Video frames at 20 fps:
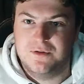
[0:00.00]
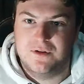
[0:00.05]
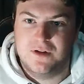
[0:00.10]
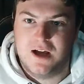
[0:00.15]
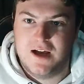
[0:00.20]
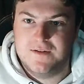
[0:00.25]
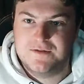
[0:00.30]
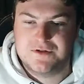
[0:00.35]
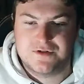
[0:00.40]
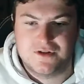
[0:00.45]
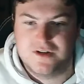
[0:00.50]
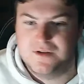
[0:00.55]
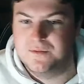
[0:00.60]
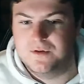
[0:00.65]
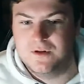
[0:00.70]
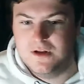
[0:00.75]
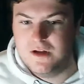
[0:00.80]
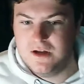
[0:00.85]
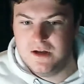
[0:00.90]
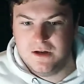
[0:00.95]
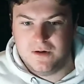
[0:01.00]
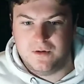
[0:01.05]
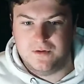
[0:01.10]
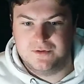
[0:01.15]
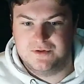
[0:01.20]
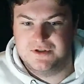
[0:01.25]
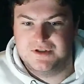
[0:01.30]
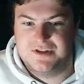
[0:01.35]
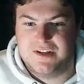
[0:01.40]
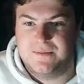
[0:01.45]
a live stream or
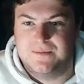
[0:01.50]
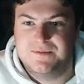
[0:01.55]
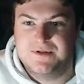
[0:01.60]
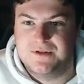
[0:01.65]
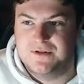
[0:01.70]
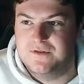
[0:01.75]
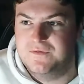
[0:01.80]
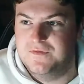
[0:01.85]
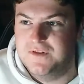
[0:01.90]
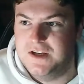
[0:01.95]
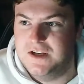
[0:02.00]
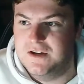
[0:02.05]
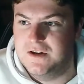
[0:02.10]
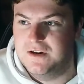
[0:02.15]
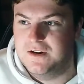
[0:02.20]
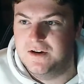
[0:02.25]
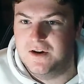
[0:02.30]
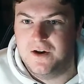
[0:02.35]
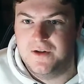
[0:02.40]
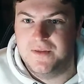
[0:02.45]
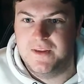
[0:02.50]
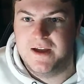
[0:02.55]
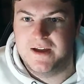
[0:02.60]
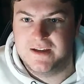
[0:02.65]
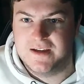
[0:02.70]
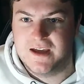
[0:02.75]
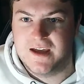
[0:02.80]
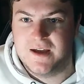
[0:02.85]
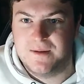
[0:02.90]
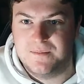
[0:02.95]
just some sort of video on
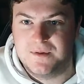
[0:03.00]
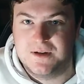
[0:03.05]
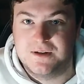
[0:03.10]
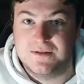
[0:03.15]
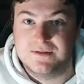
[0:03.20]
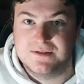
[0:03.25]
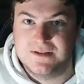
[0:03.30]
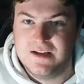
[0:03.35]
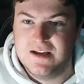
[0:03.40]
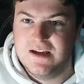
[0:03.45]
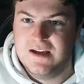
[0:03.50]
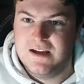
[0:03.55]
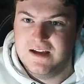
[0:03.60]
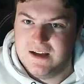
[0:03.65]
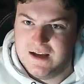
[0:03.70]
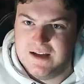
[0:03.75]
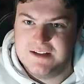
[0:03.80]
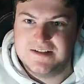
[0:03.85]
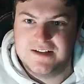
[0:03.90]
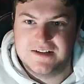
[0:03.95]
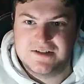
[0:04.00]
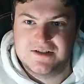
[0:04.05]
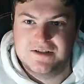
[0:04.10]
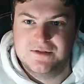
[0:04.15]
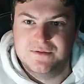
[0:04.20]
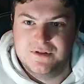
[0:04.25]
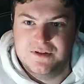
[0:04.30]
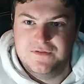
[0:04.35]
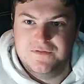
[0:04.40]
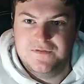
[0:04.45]
that game because it's actually
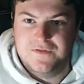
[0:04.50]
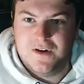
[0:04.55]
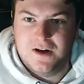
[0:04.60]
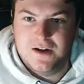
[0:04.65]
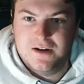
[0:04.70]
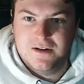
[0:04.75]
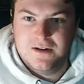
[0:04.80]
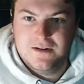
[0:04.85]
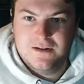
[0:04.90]
really fun.